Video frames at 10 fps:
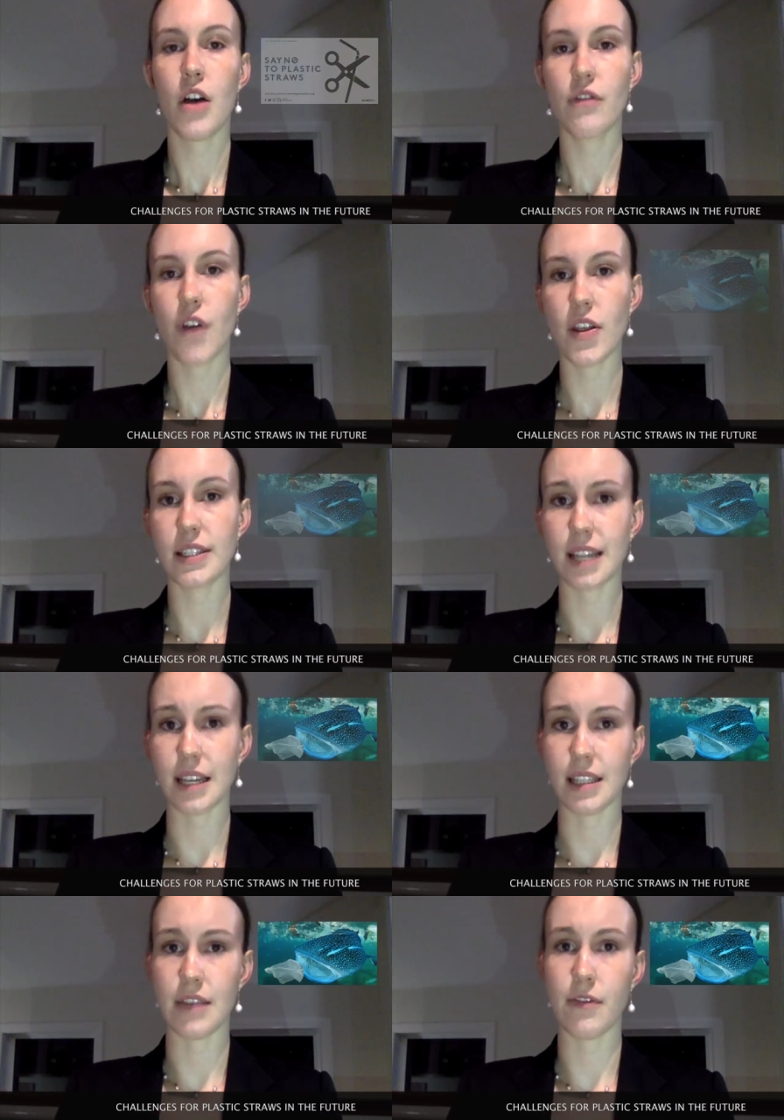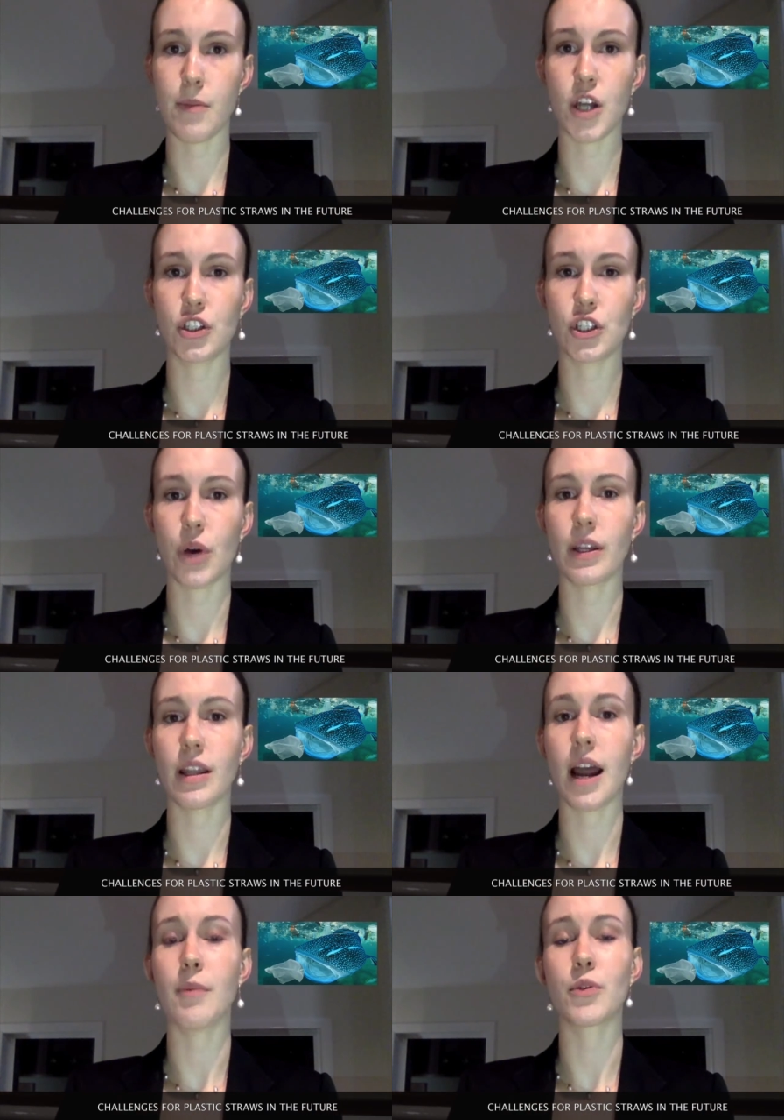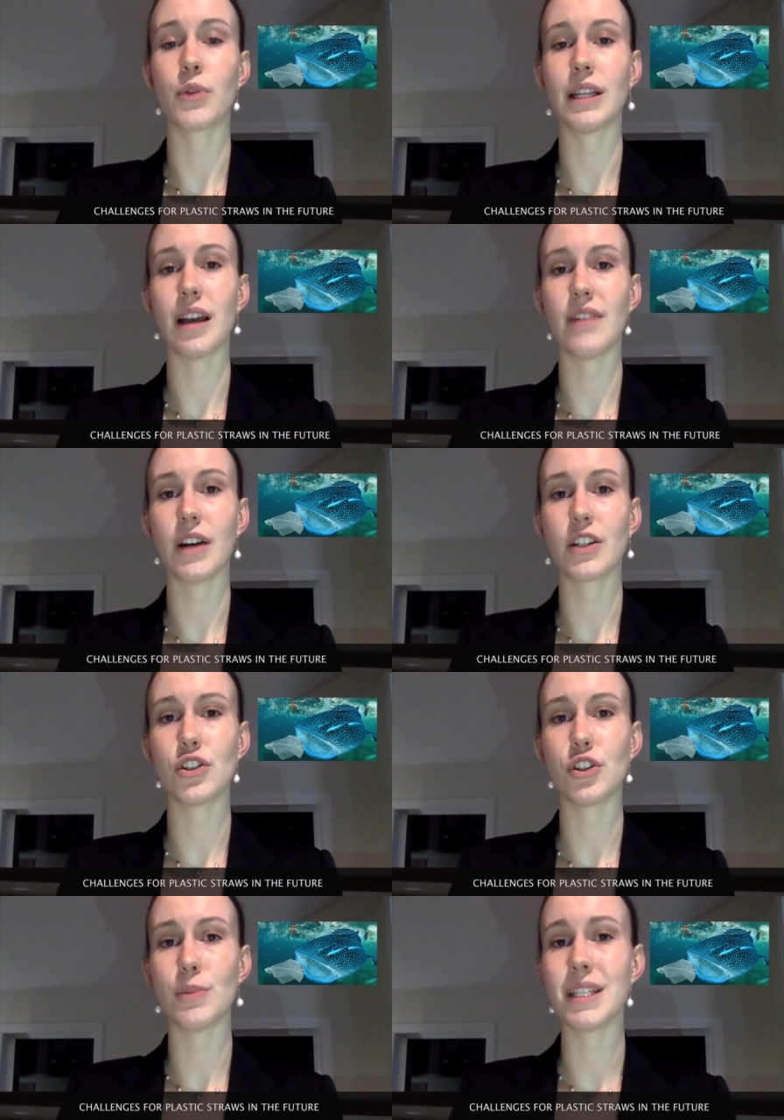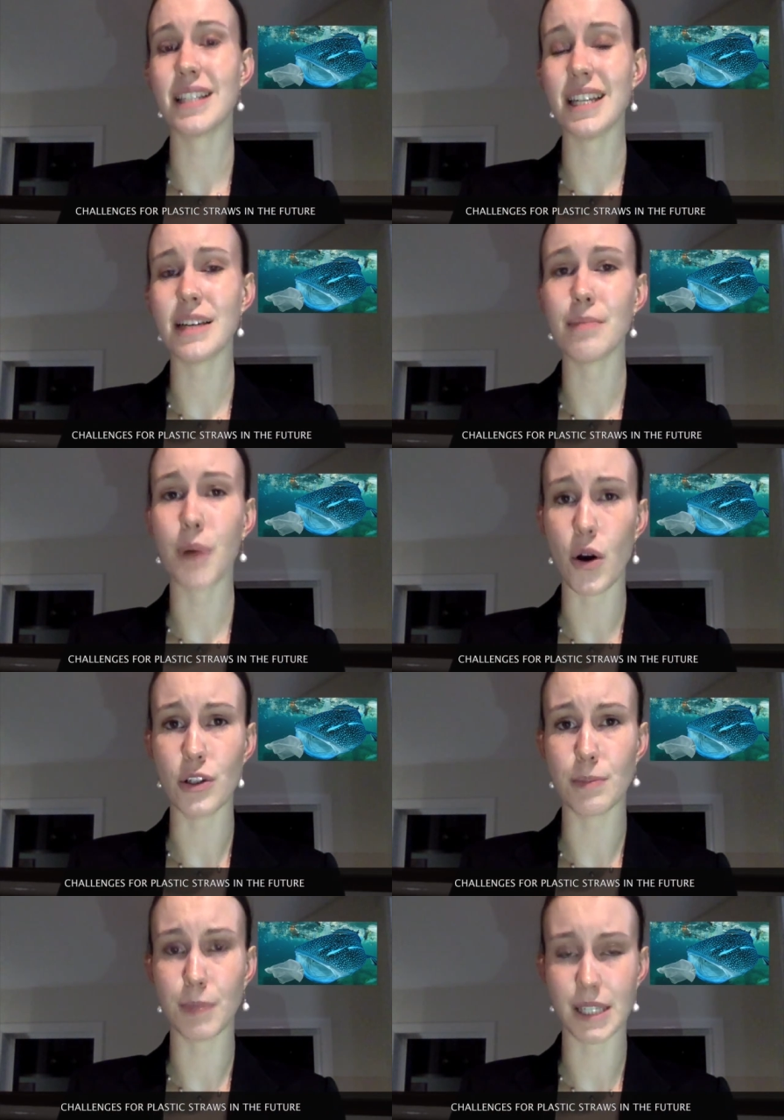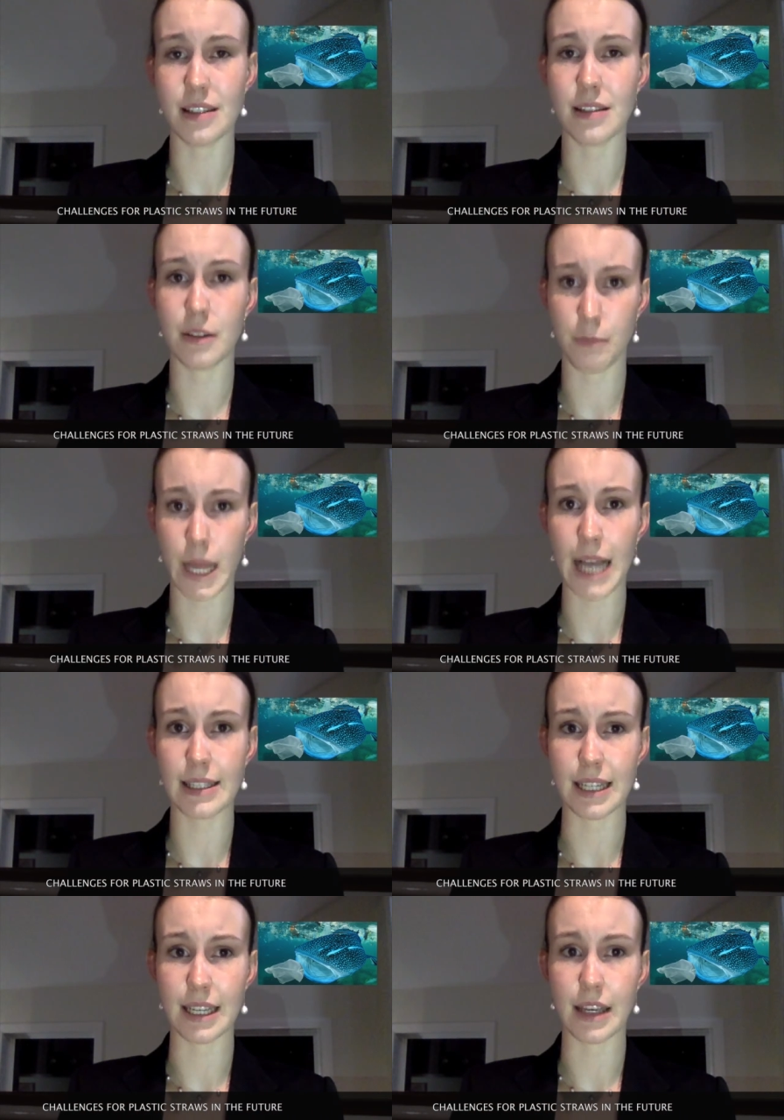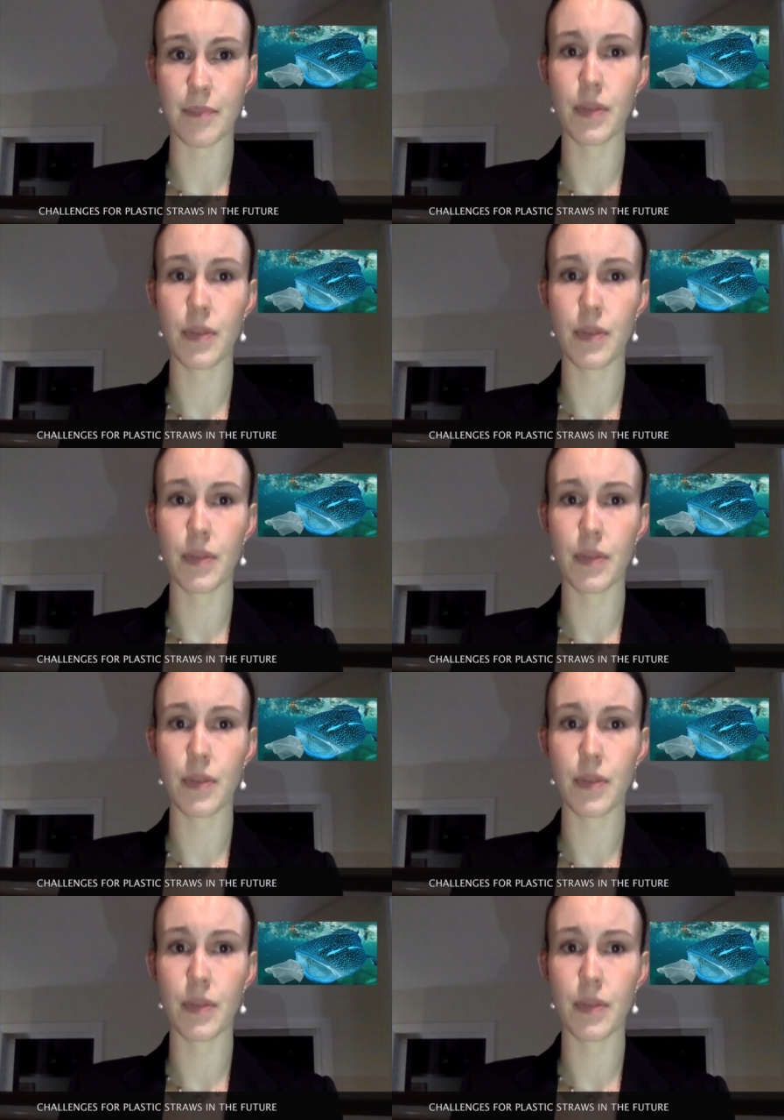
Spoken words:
Further studies have emerged showing that our marine life are consuming decomposed pieces of plastic,